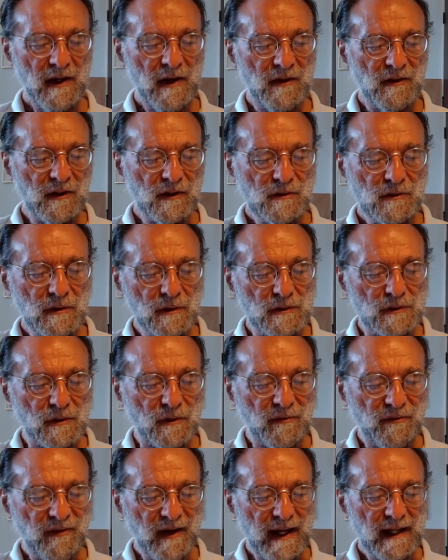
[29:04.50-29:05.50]
The crucial
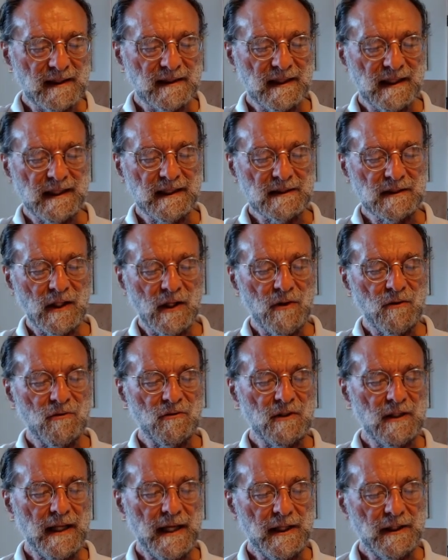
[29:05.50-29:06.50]
factor is
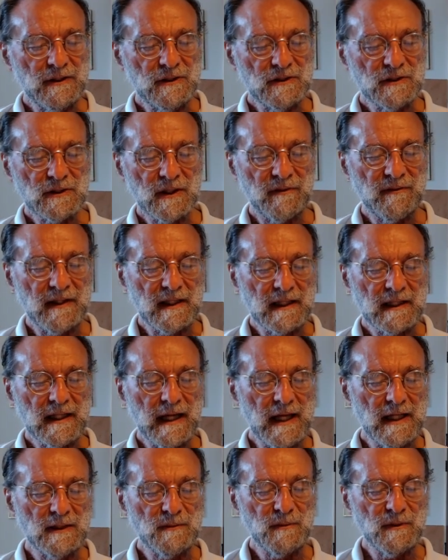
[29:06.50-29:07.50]
relations of
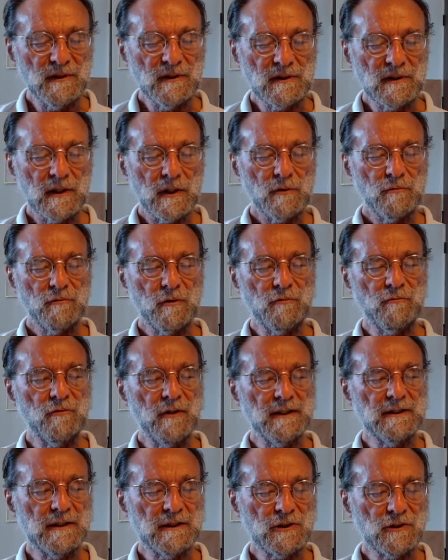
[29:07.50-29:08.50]
engagement,
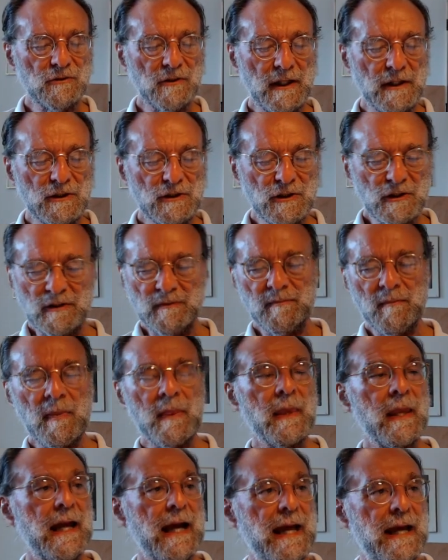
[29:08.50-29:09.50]
registration,
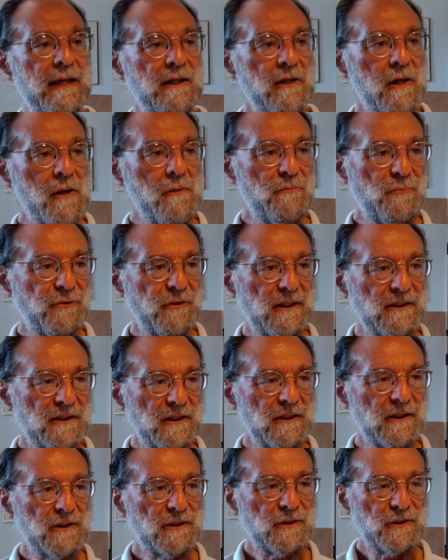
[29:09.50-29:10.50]
and
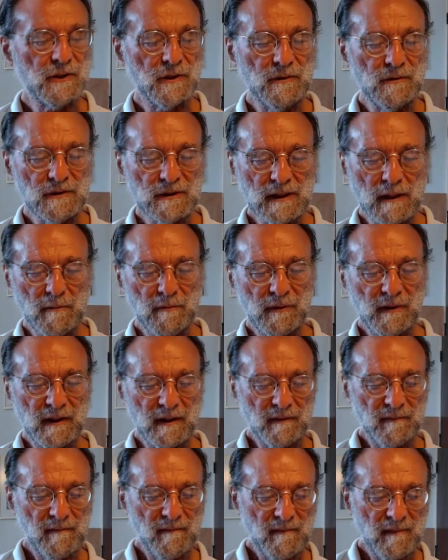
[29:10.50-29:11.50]
presence to something.
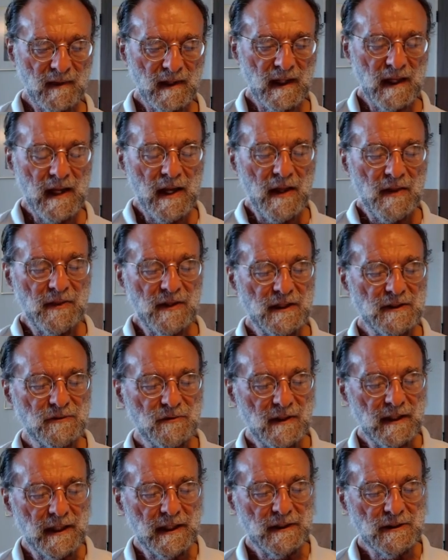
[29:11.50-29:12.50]
These
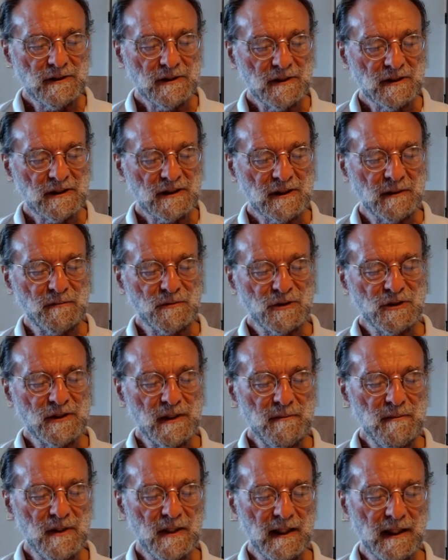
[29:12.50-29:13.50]
relations
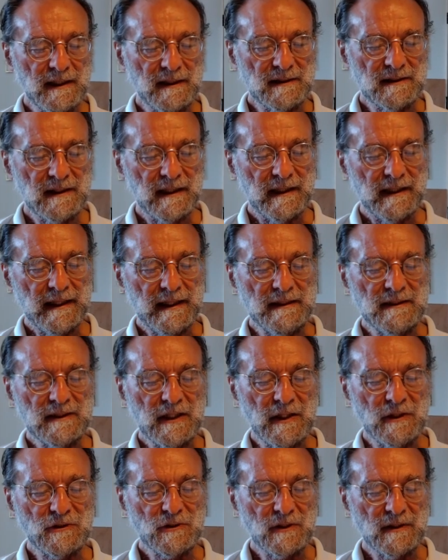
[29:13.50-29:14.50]
simulate
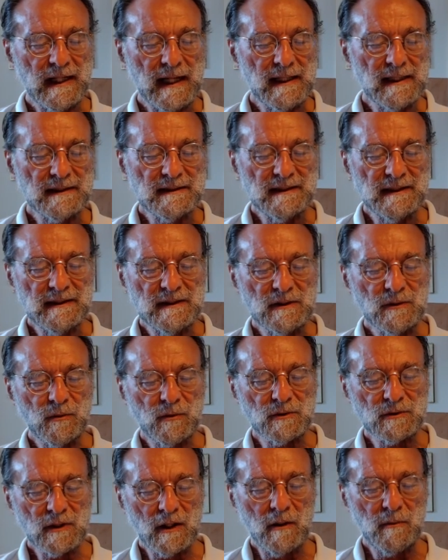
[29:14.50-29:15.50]
intentionality
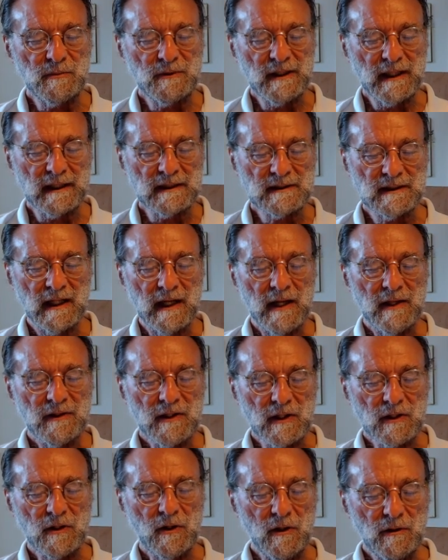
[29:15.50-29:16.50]
towards objects
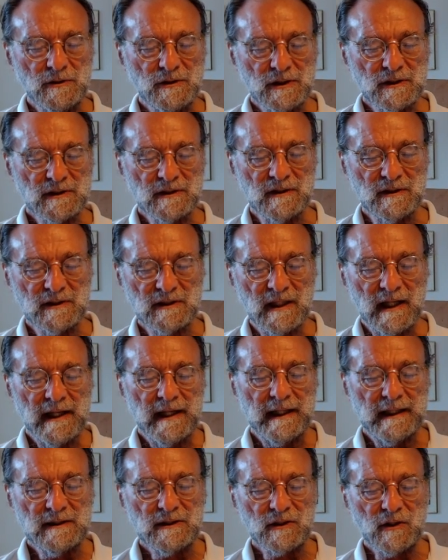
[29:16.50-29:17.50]
that consciousness
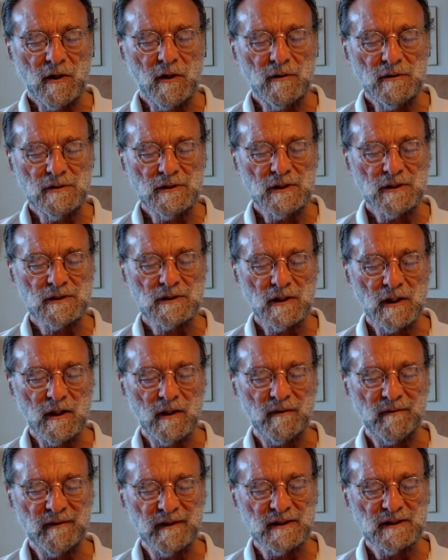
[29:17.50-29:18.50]
is conscious
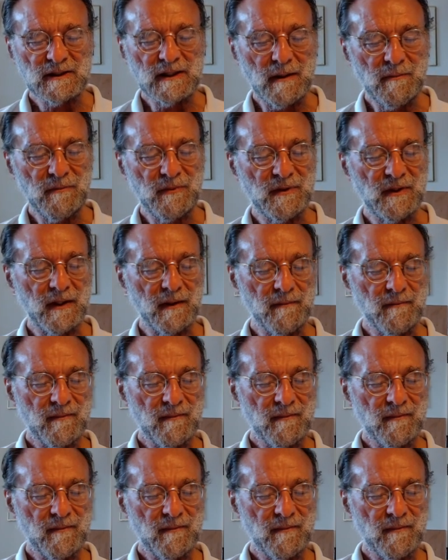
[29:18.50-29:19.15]
of something.